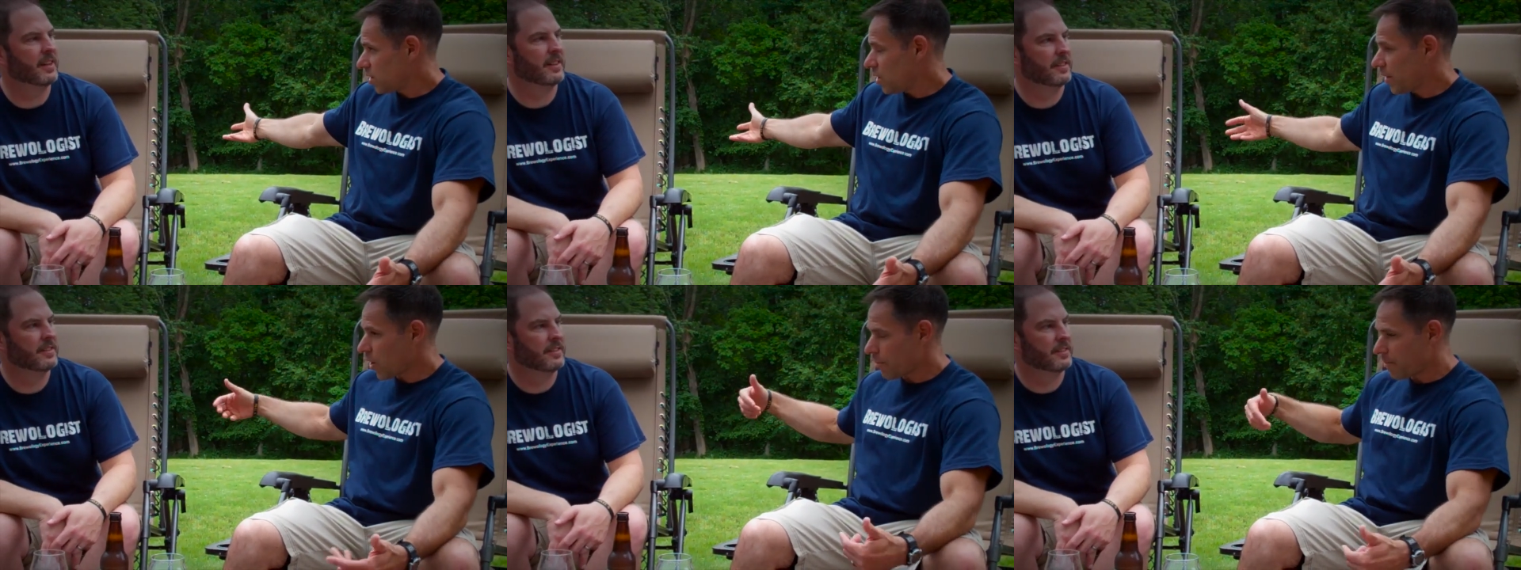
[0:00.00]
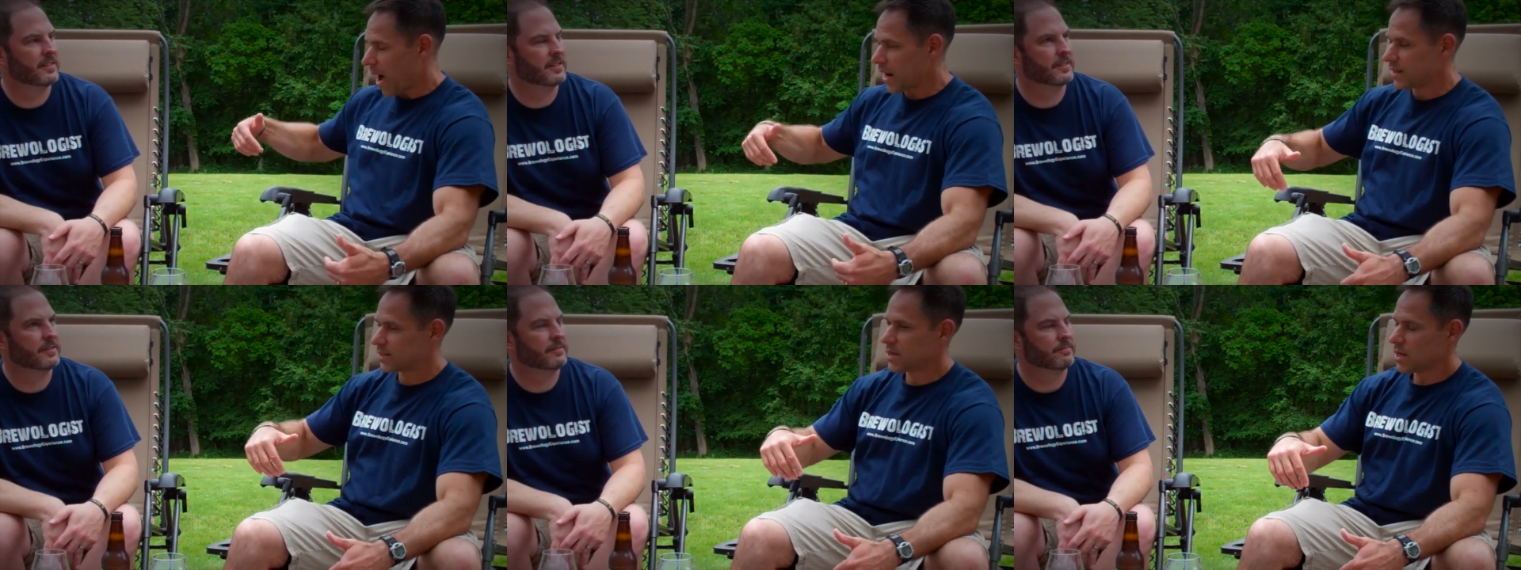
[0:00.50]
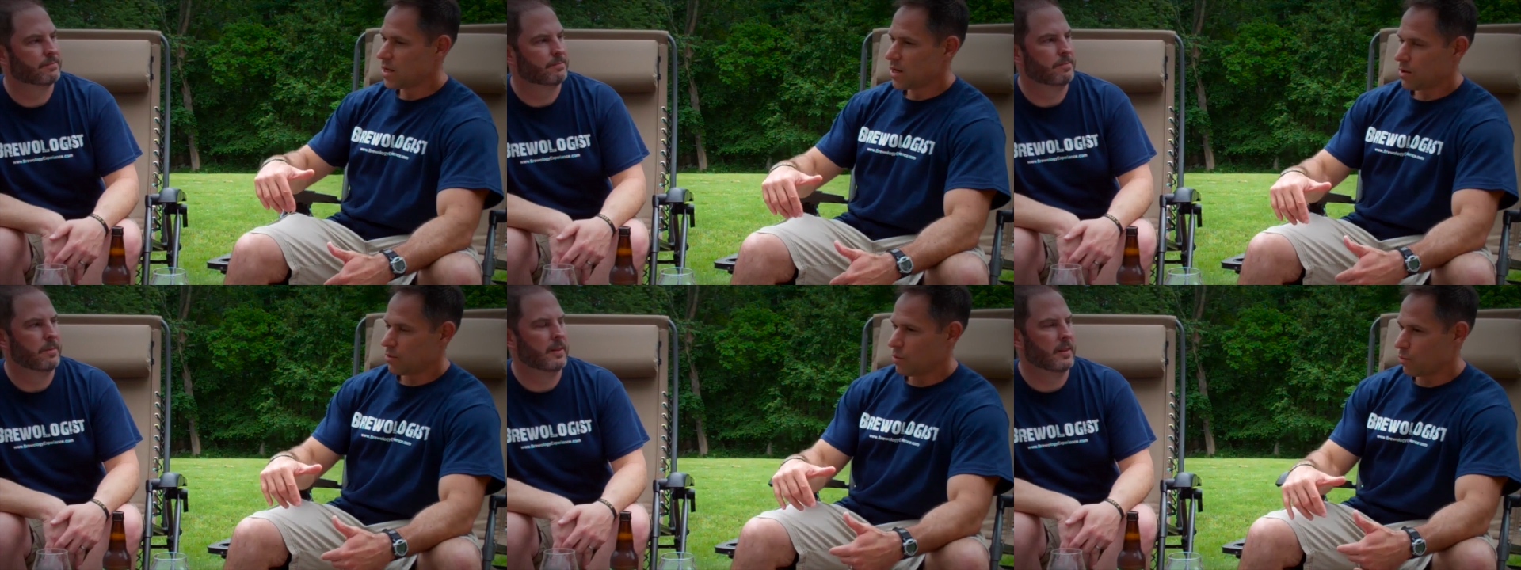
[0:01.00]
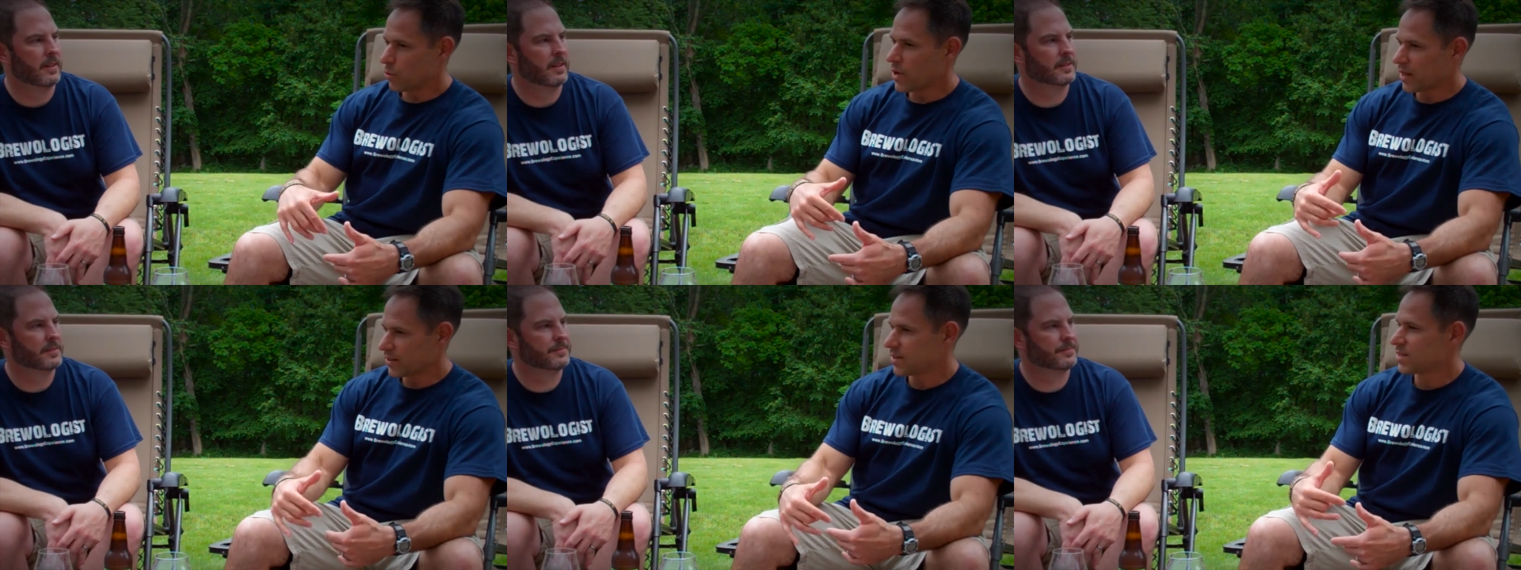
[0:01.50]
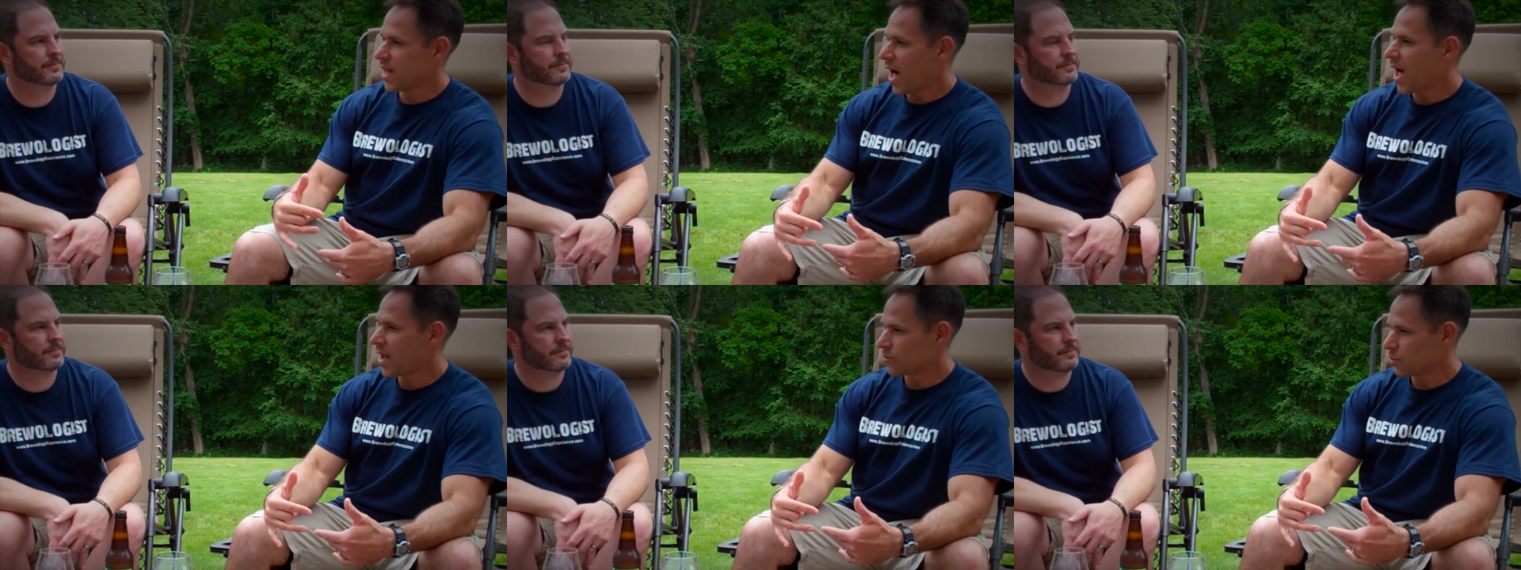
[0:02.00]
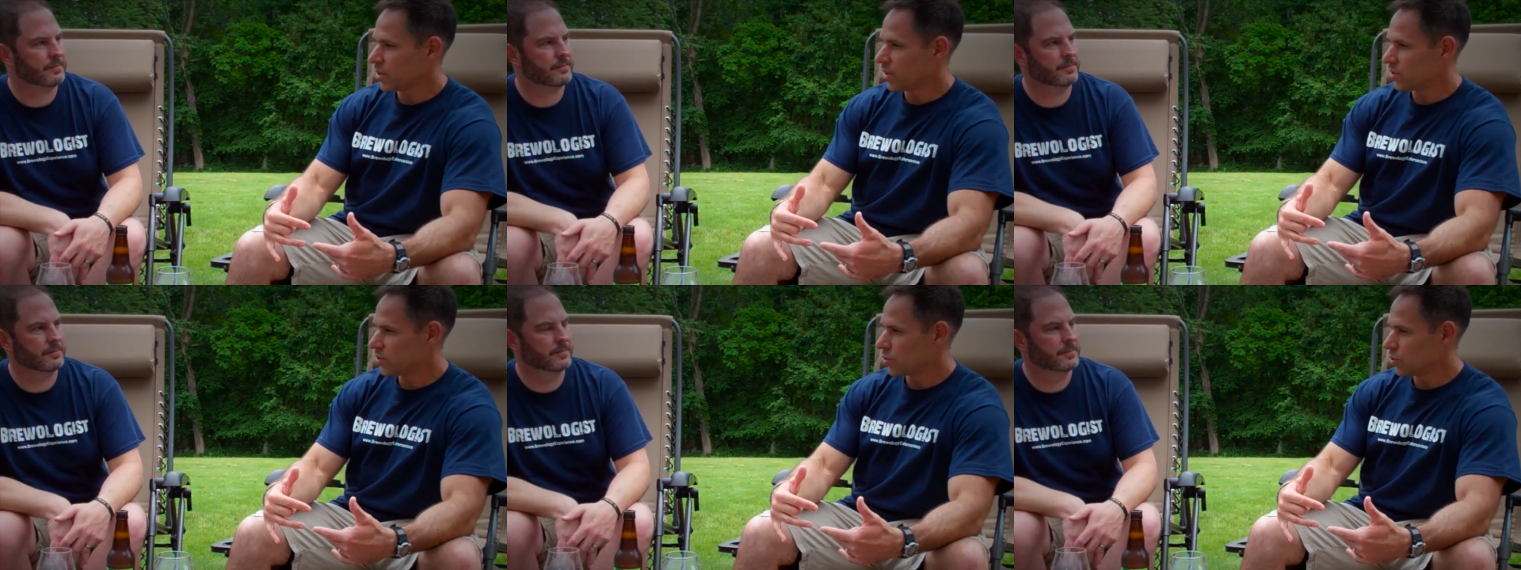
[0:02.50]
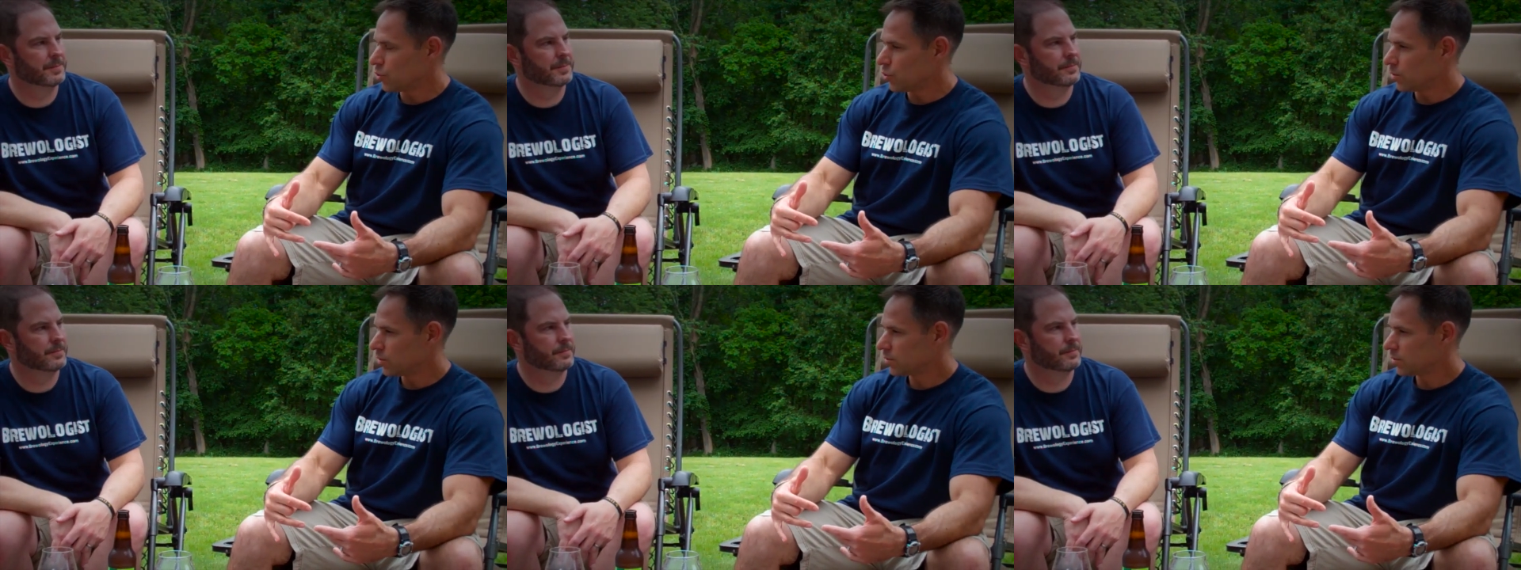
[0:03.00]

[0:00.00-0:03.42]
Speaker 1: You know, and our bodies were not designed really to